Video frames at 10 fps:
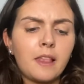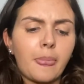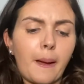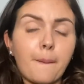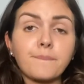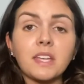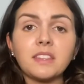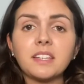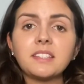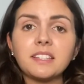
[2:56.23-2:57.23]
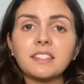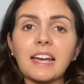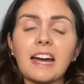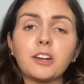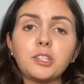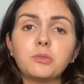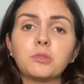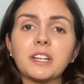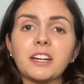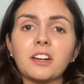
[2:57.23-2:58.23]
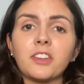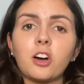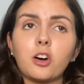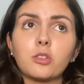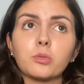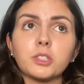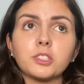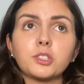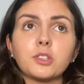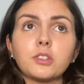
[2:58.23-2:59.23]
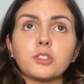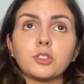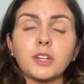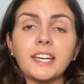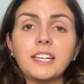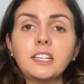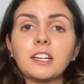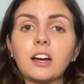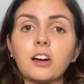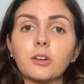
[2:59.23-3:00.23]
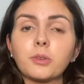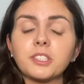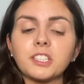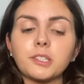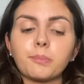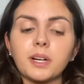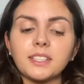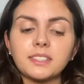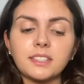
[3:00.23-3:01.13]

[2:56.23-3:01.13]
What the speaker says: And this is how you will get on the Hogwarts train, Hogwarts Express.